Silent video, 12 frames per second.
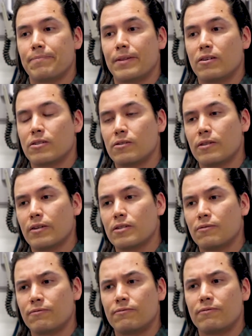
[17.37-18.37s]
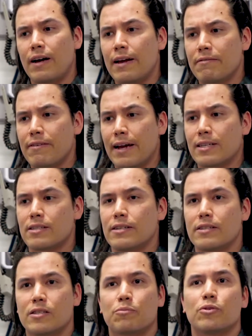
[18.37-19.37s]
there's five
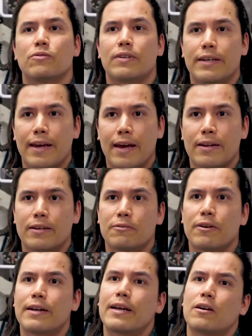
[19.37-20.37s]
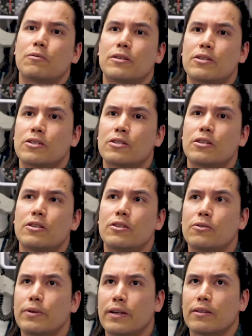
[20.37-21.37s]
vaccines approved in Canada right now. We're just
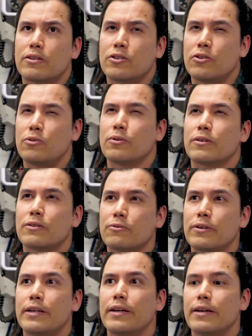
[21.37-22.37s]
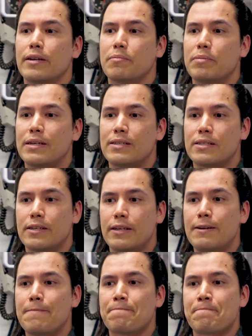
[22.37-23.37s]
doing the two or three in BC.